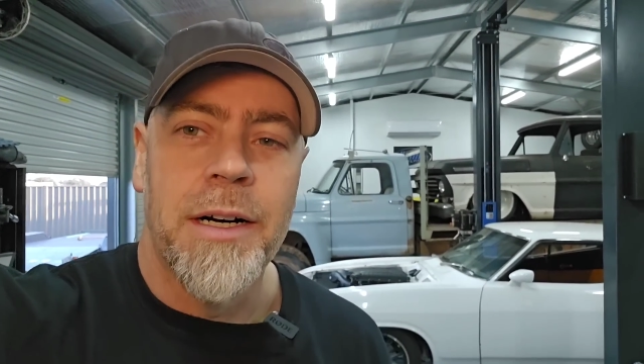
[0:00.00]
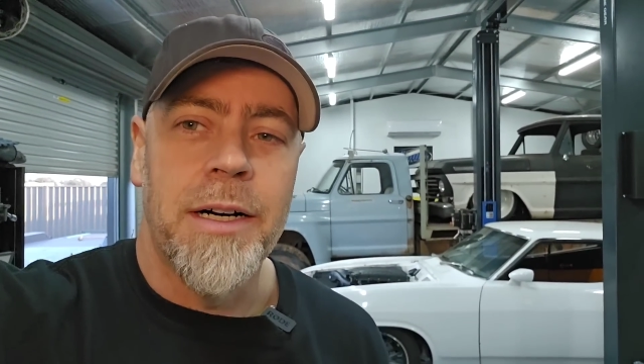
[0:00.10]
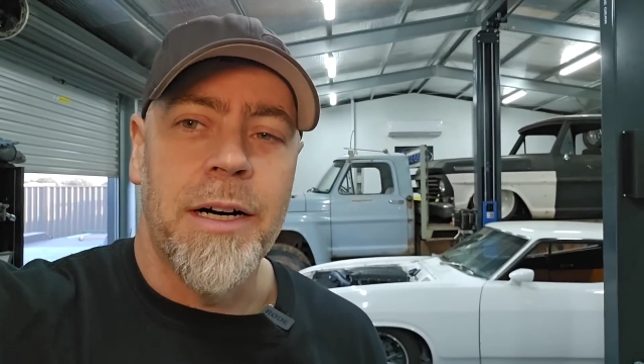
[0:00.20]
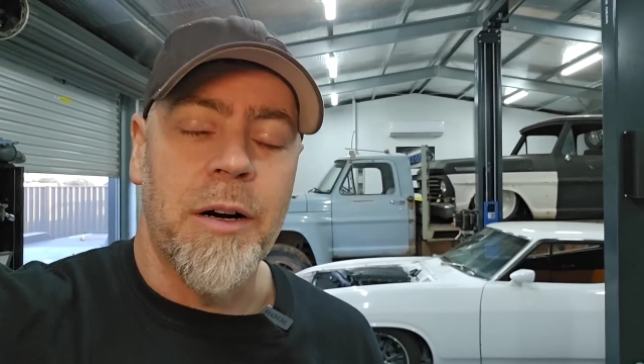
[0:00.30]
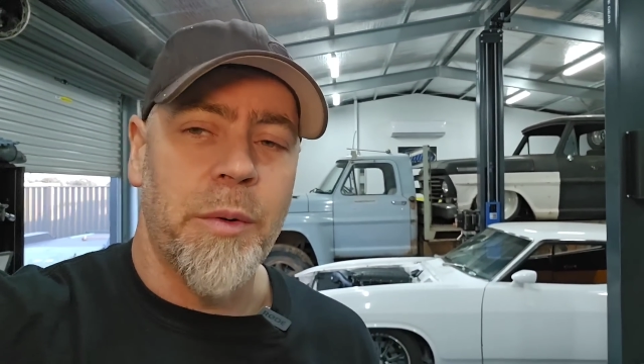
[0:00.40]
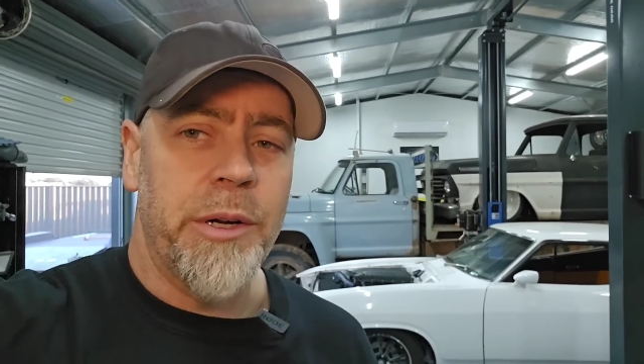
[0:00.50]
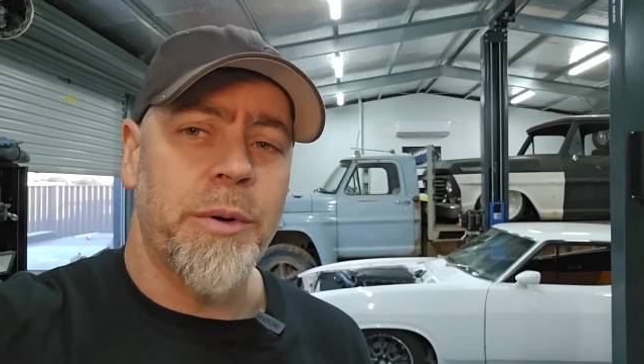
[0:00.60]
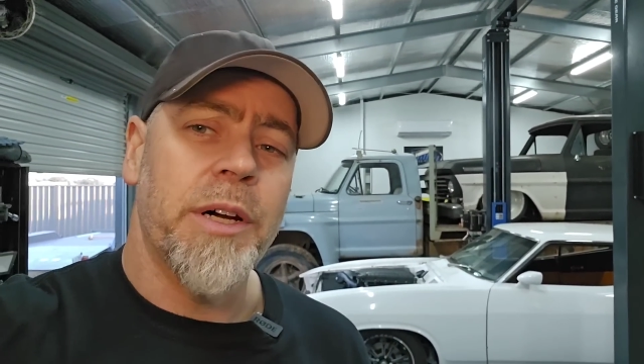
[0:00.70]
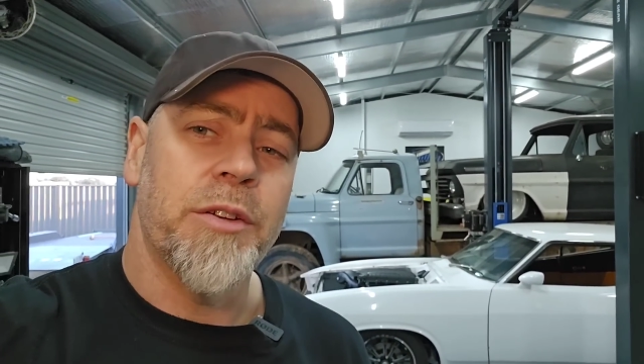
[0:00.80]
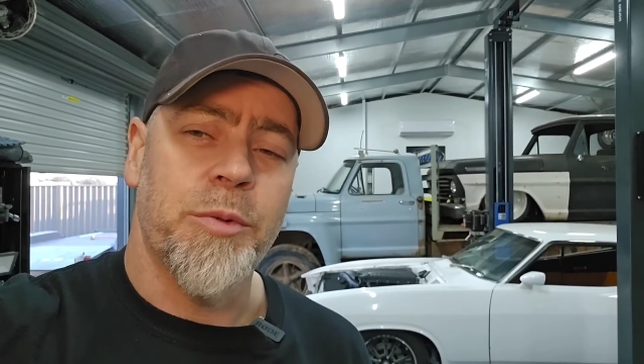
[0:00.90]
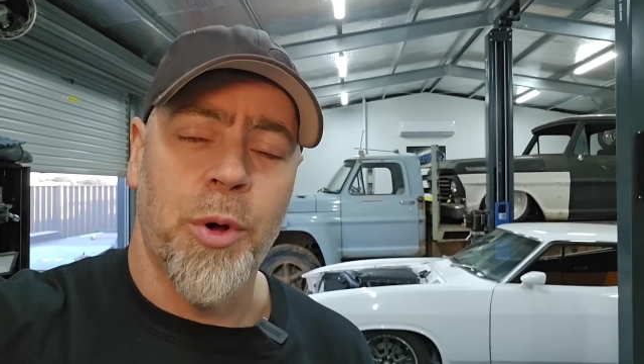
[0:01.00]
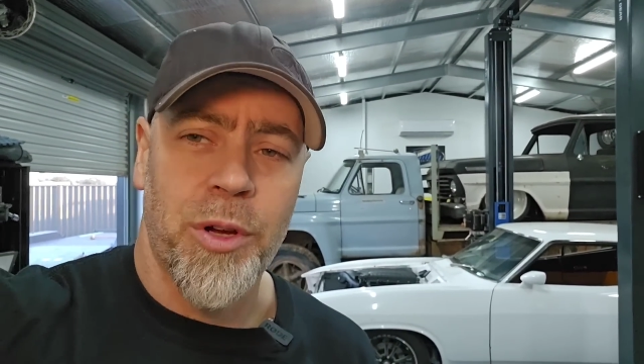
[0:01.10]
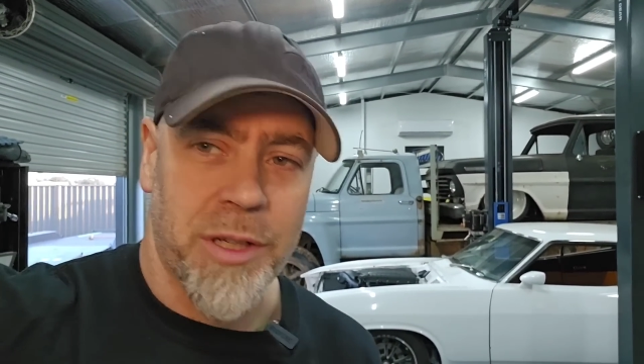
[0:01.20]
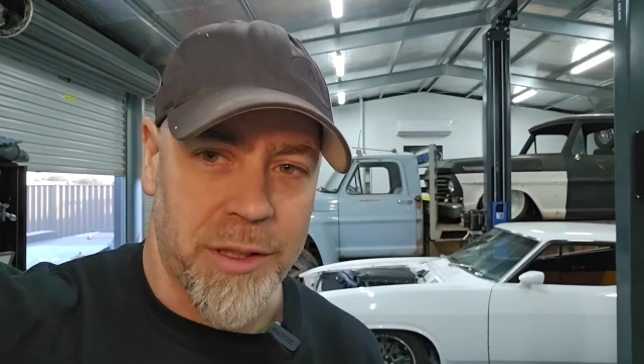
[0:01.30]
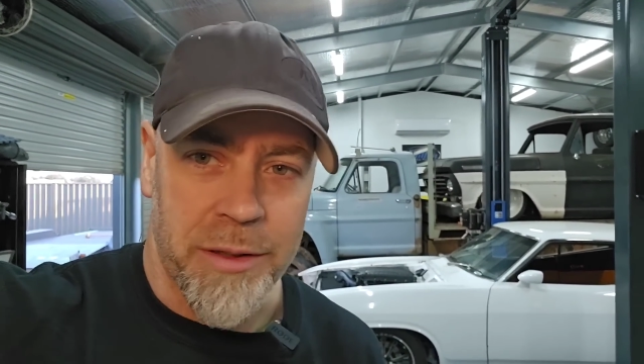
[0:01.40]
Went away to
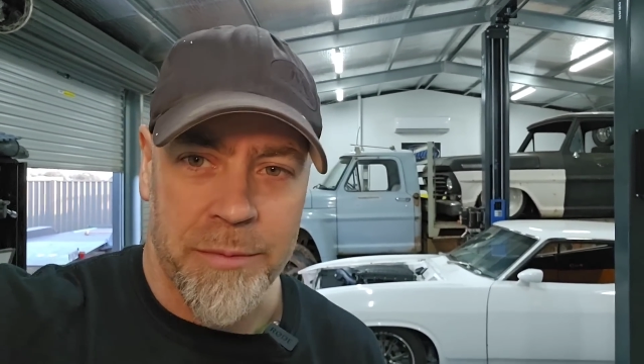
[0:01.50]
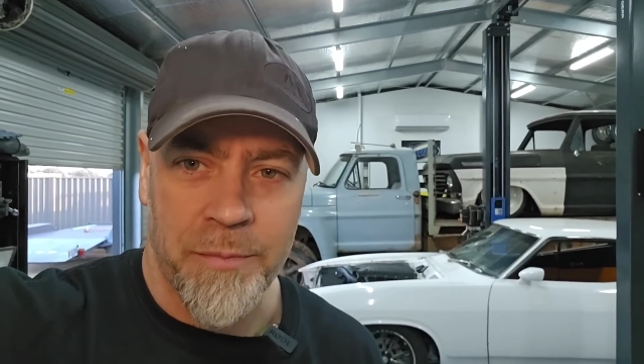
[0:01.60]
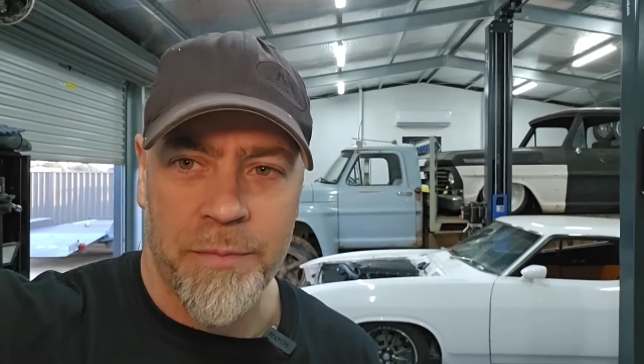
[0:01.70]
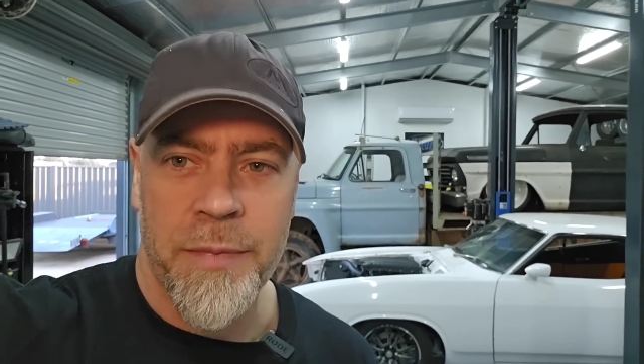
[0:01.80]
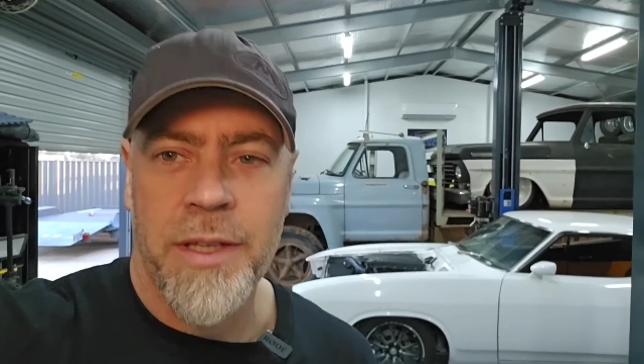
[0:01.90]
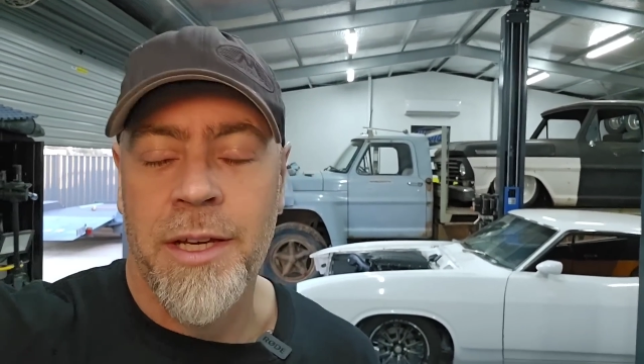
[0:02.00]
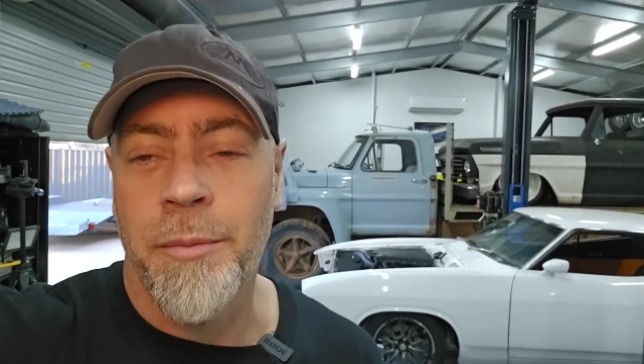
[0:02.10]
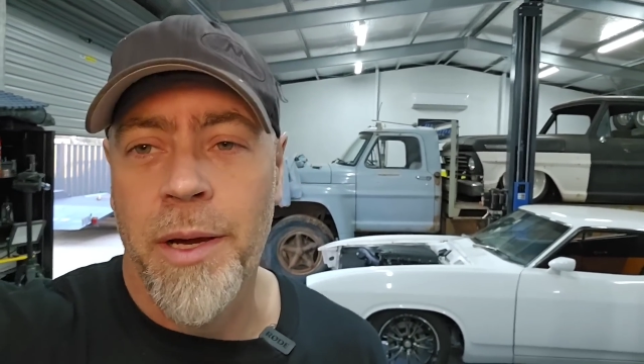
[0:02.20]
work and came